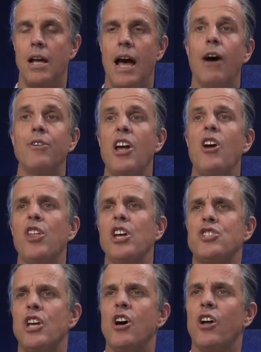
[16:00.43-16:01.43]
how dare they
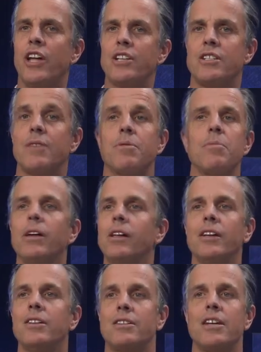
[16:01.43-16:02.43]
say all that stuff to me.
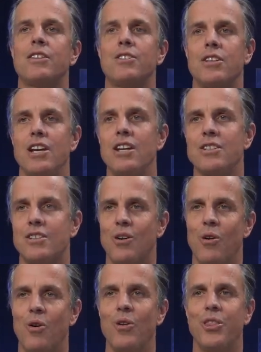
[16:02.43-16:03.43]
It's like changed the
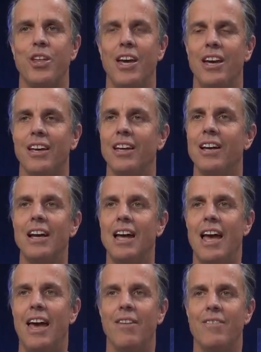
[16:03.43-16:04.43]
whole thing.
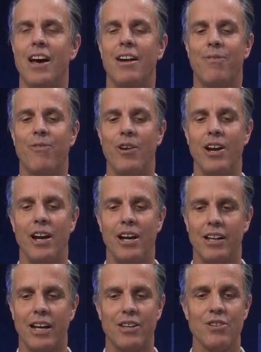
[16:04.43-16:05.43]
And I'm not afraid.
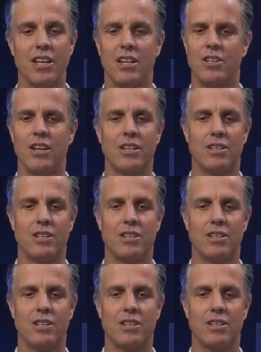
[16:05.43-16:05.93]
Like you said, it's